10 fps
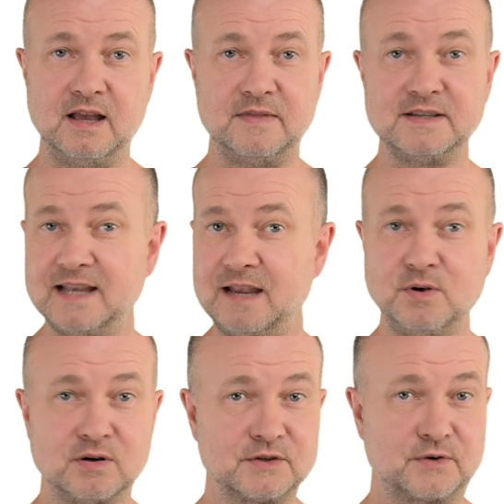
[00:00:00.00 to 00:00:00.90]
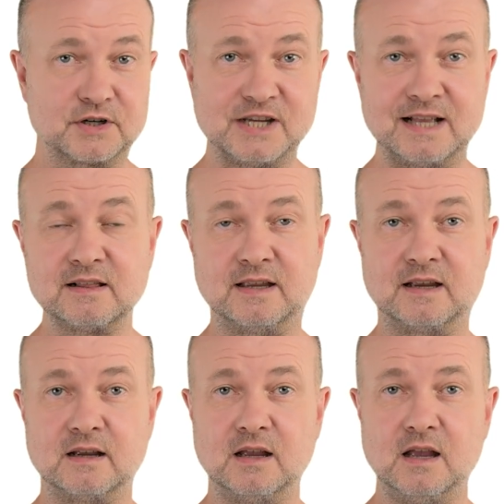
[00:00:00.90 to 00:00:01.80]
The same goes for
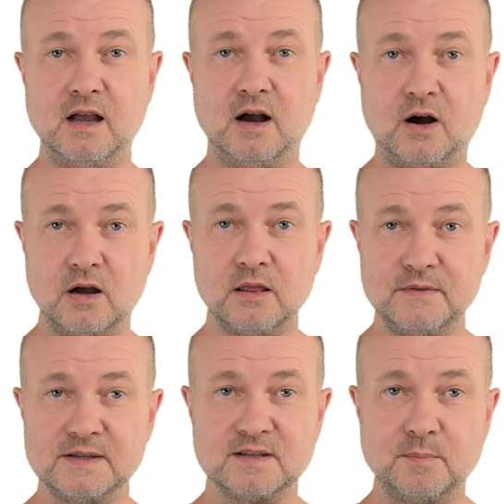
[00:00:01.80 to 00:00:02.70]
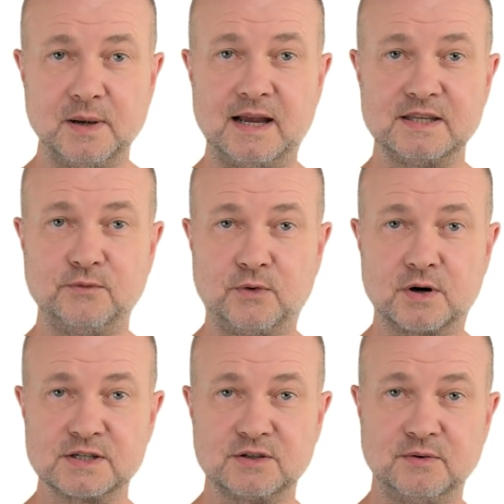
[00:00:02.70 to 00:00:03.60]
jelking. All of this applies
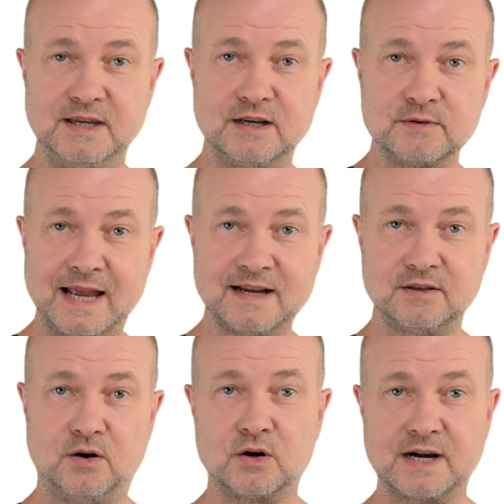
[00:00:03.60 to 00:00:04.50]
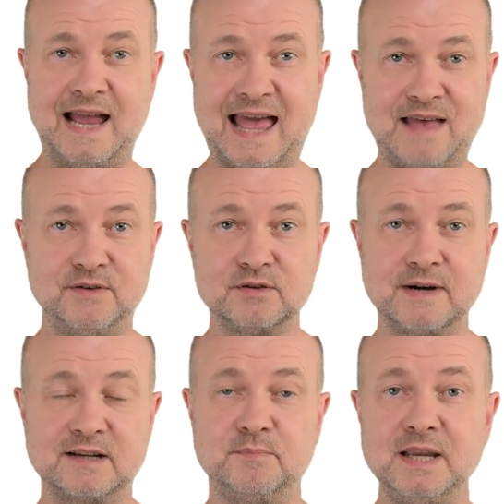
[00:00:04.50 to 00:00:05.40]
force to the erect or
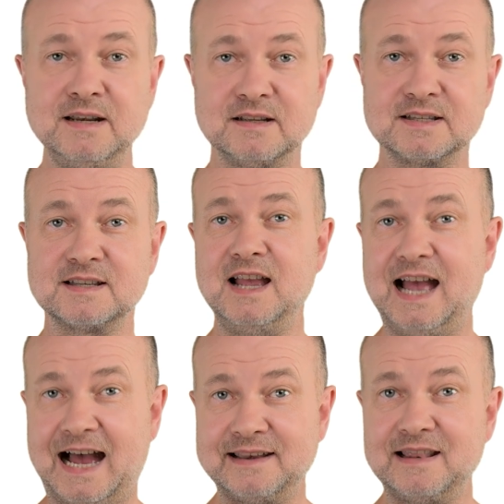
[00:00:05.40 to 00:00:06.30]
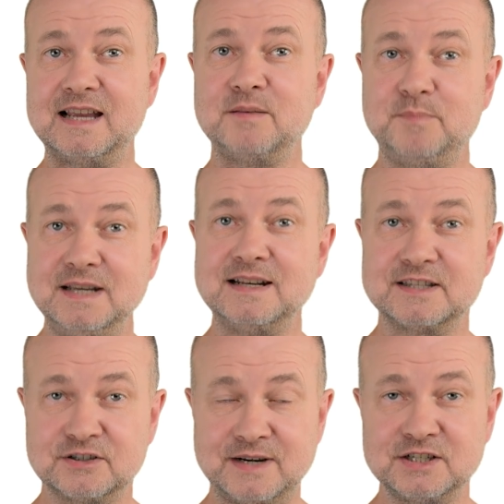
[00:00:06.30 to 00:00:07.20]
half-erect penis, unlike penile
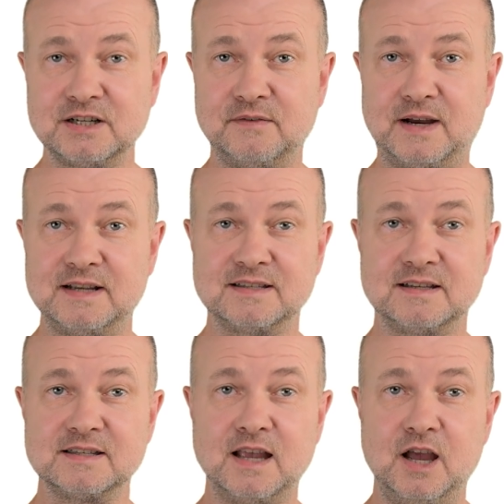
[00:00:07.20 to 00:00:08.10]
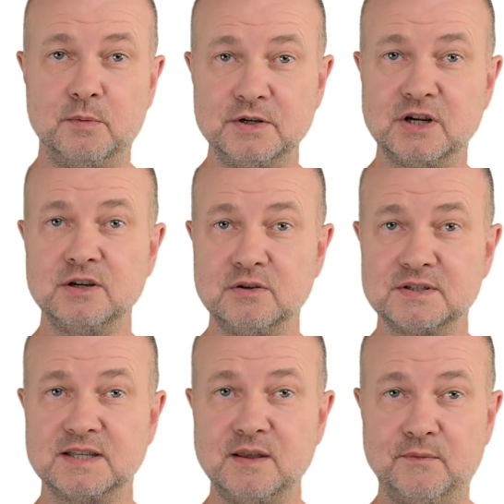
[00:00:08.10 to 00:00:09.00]
stretching devices, which are
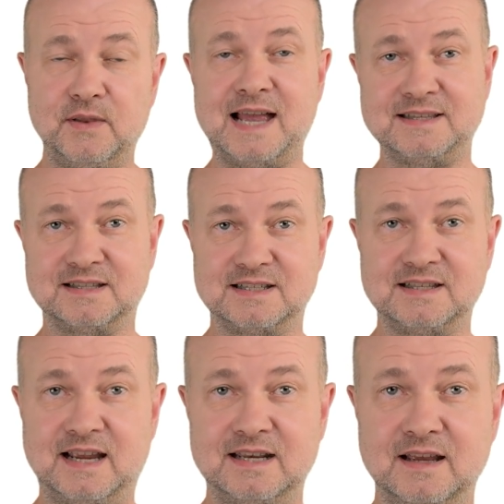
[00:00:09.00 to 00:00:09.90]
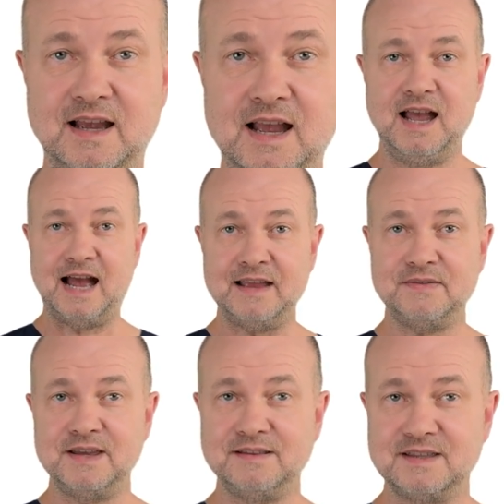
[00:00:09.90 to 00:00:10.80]
used in the flaccid state. I
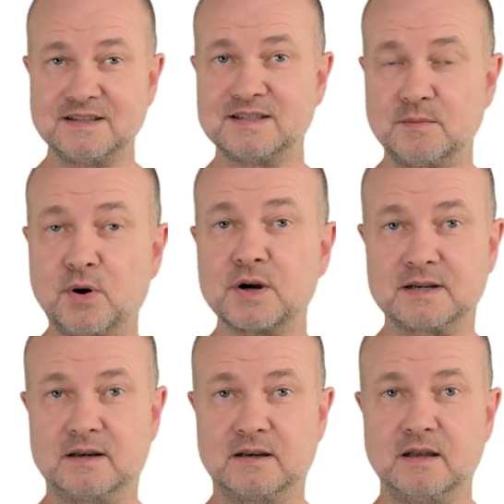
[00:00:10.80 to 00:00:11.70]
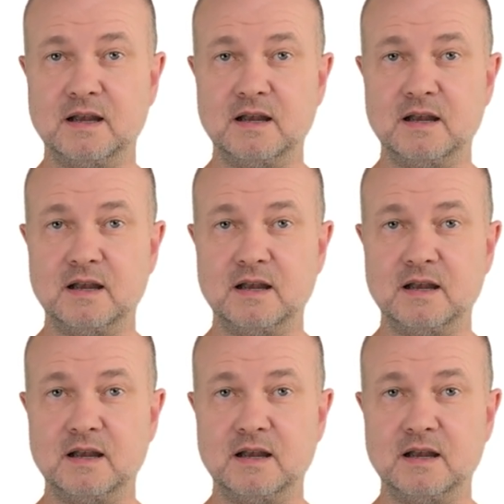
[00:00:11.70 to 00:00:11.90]
think this is important.